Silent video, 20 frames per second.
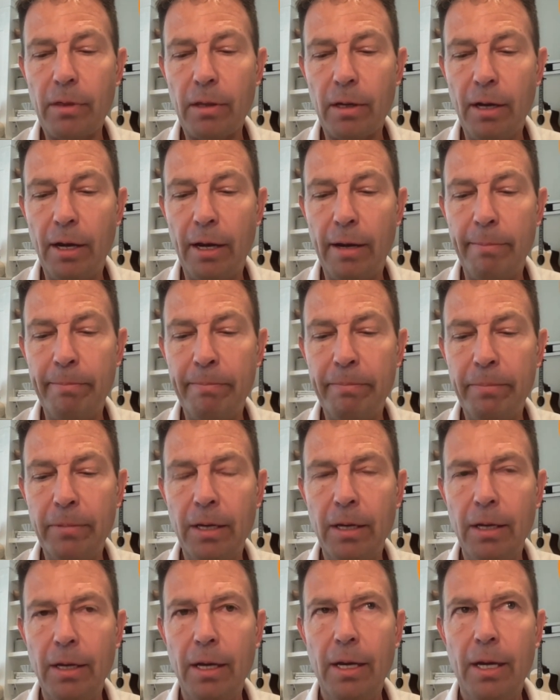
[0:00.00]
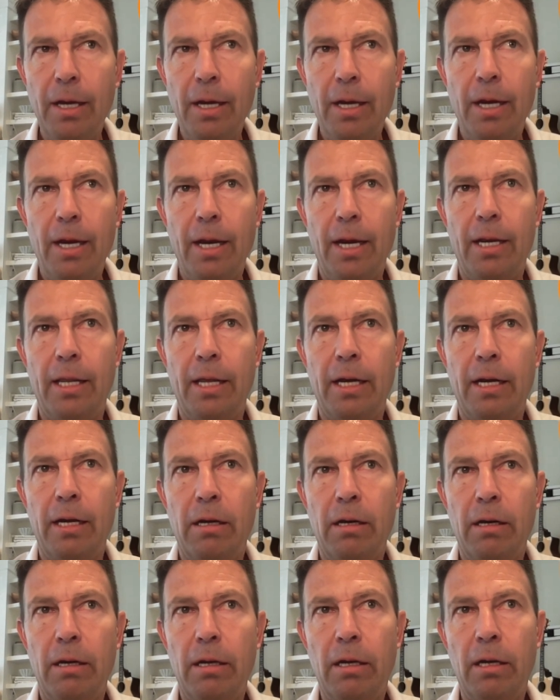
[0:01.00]
And then,
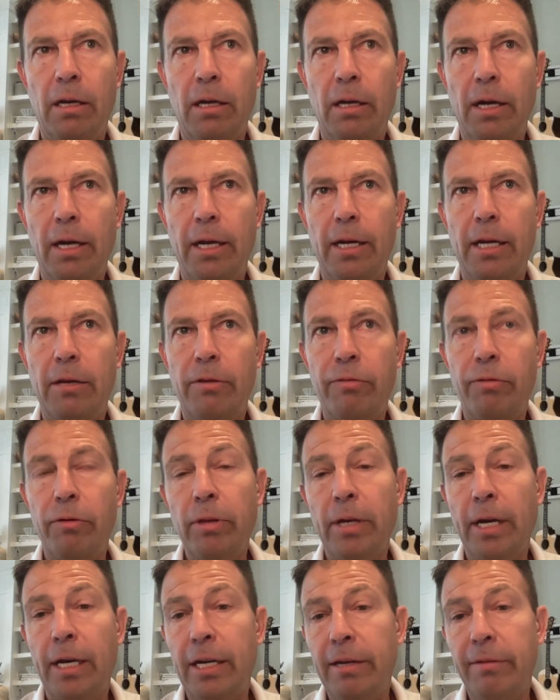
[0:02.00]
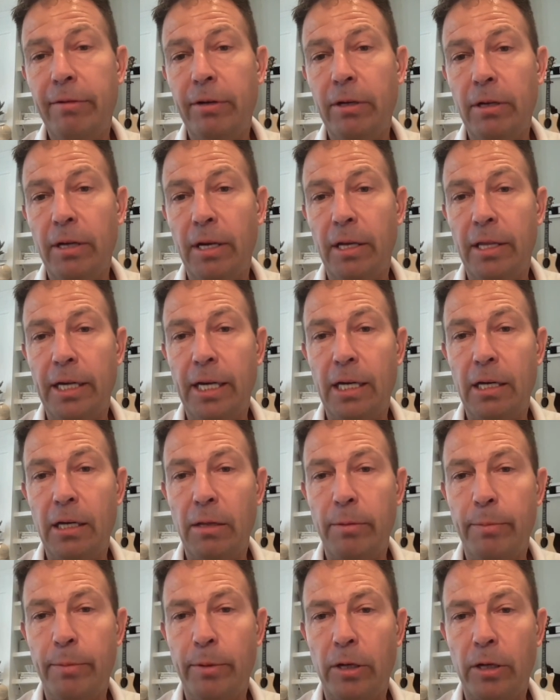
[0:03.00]
and then through that, even at the end of the
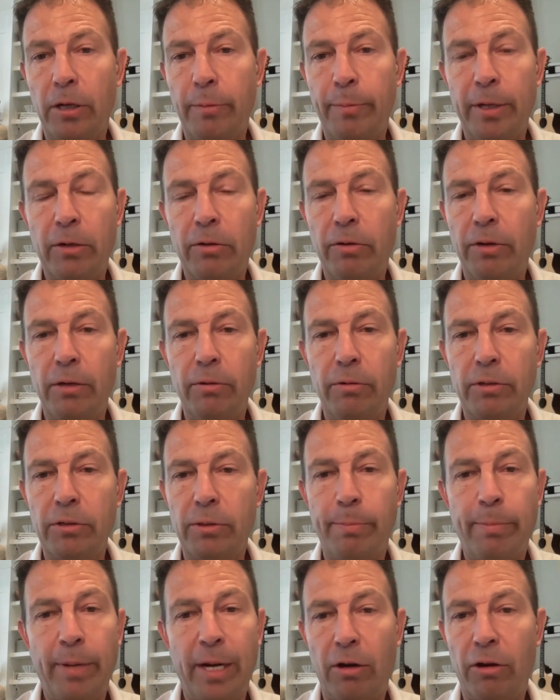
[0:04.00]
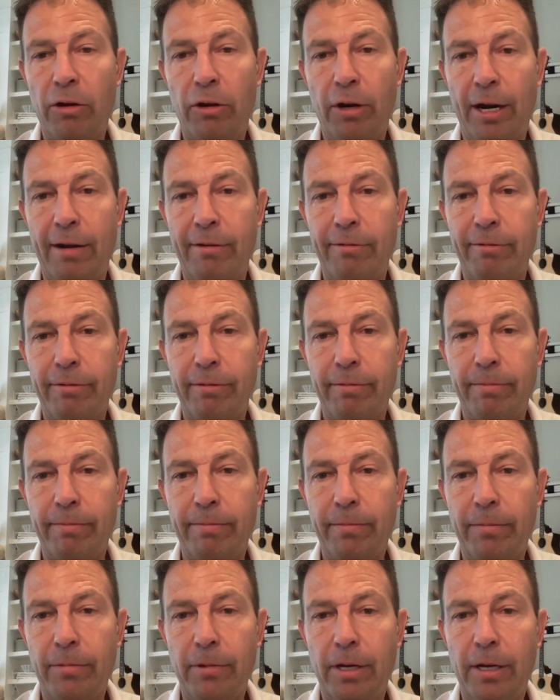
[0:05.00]
book, Bitcoin was a paragraph.
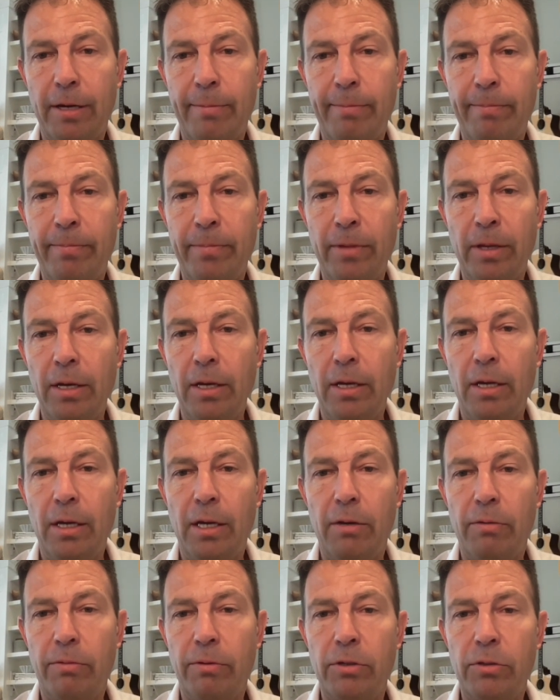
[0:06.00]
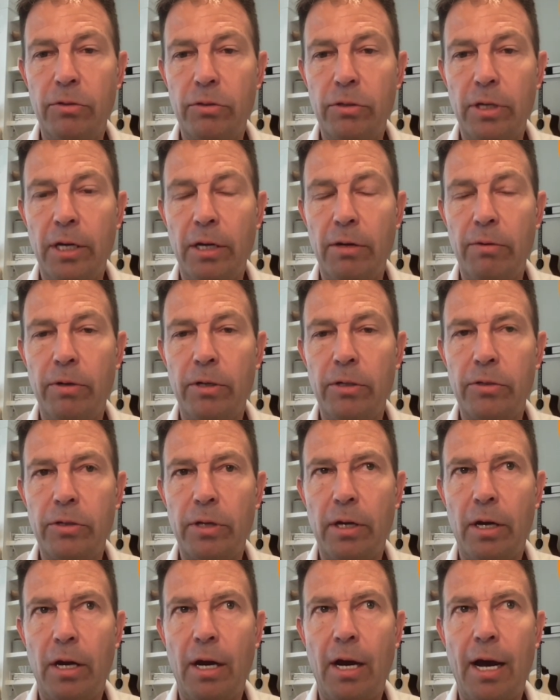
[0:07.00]
It was
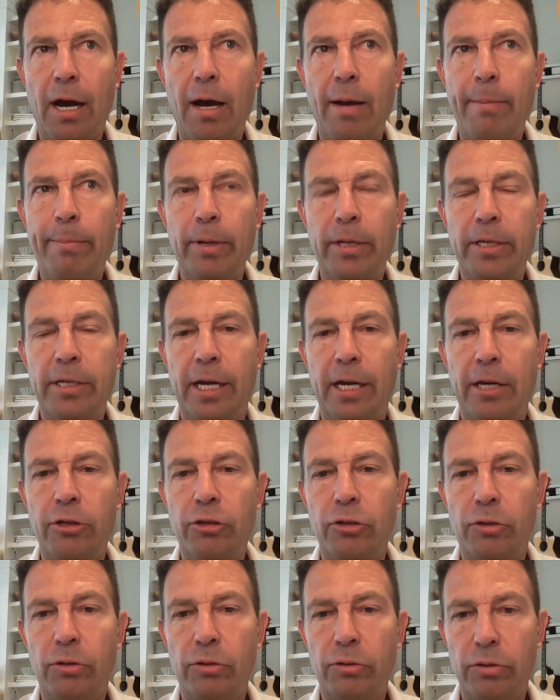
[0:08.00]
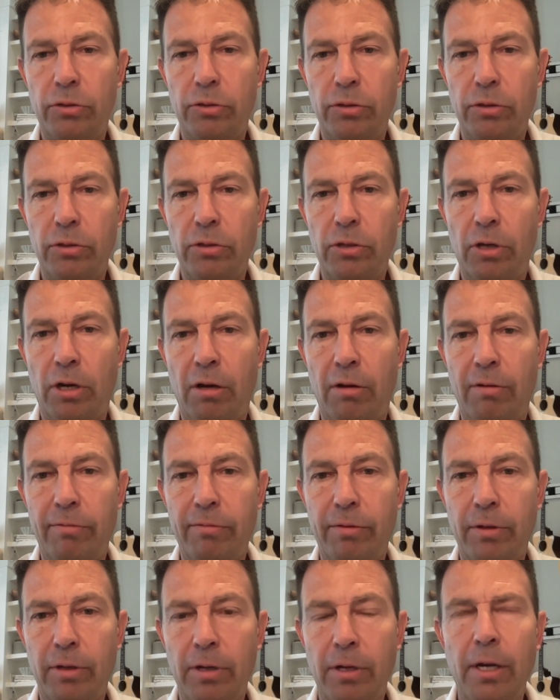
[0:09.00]
a potential solve.
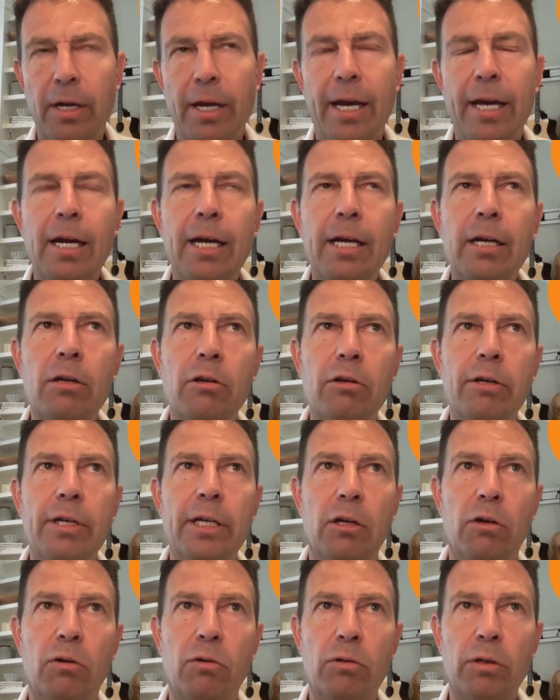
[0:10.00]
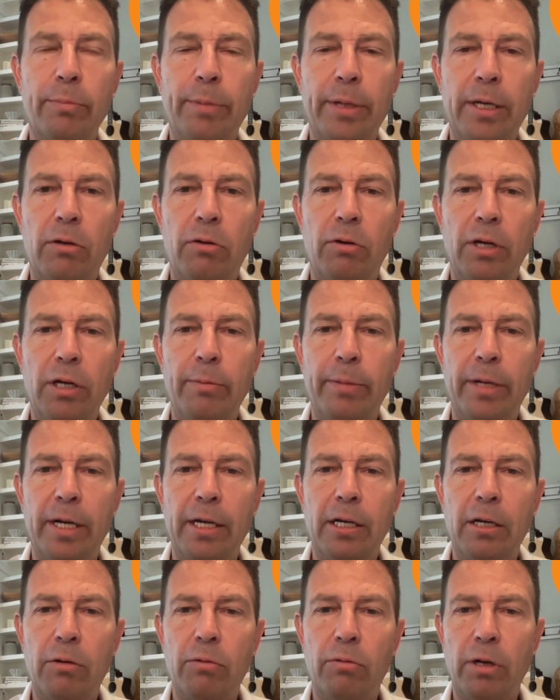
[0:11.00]
And I had already owned Bitcoin, but I
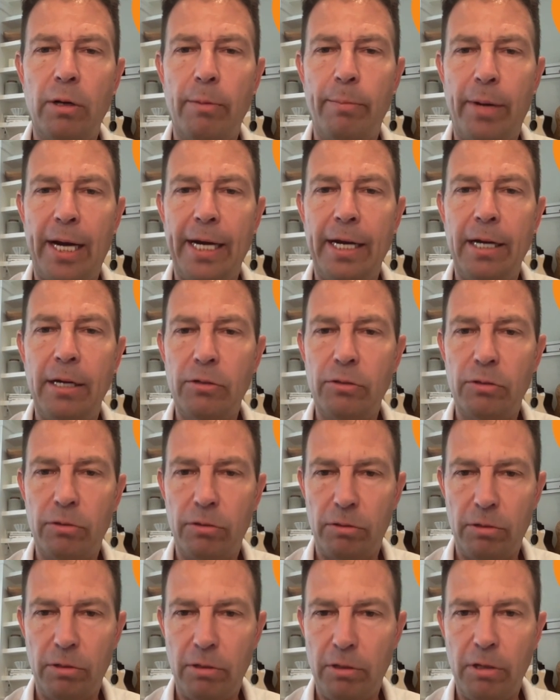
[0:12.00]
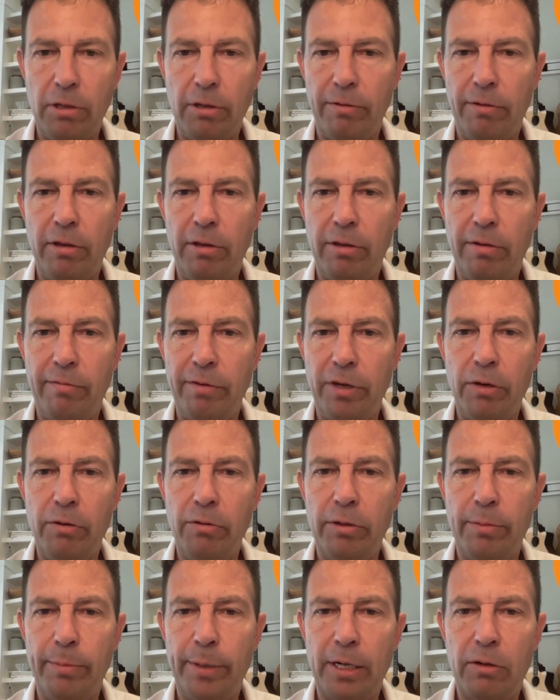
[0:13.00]
didn't want to bias the view
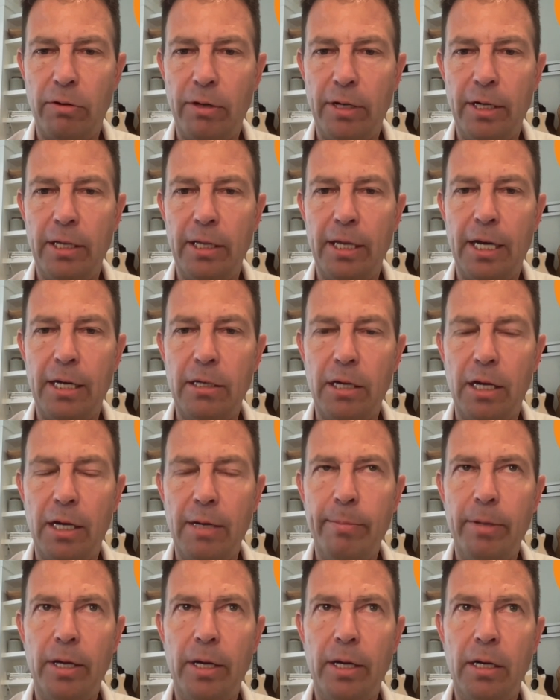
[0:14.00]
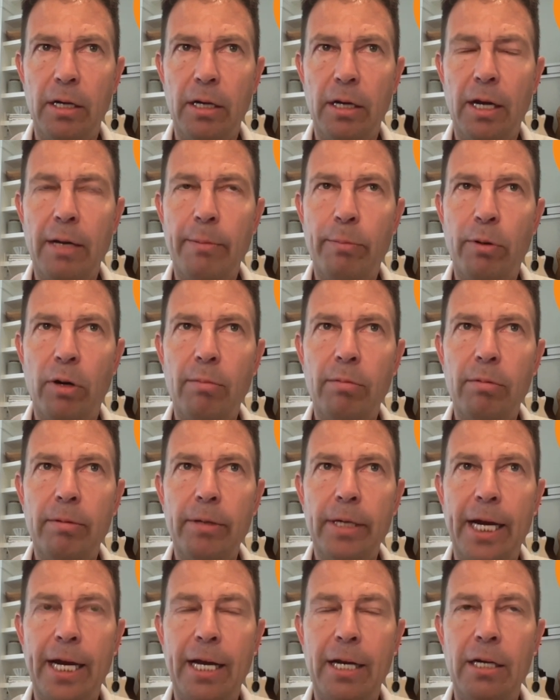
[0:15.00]
to Bitcoin at that time. And I
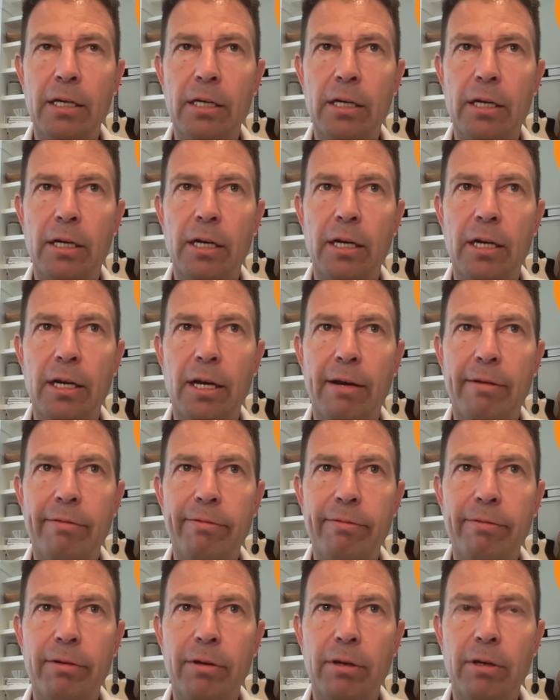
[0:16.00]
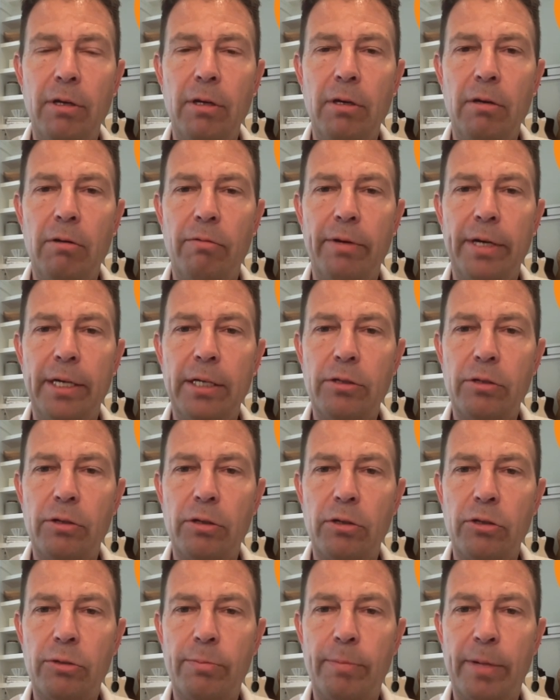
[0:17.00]
probably hadn't done enough
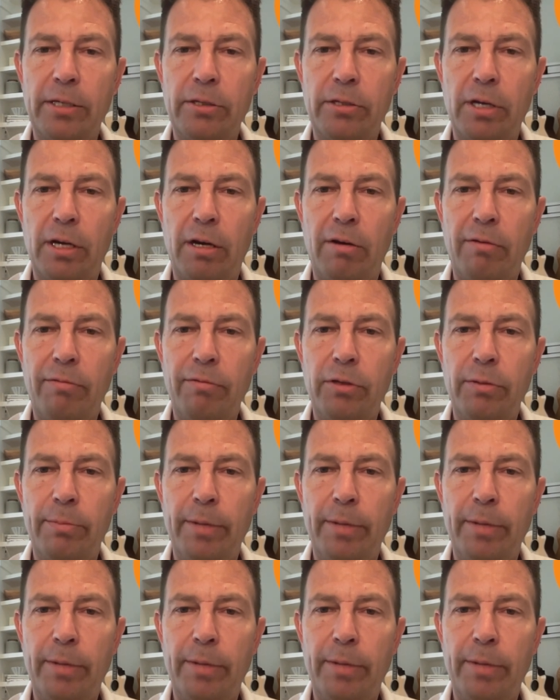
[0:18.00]
research myself to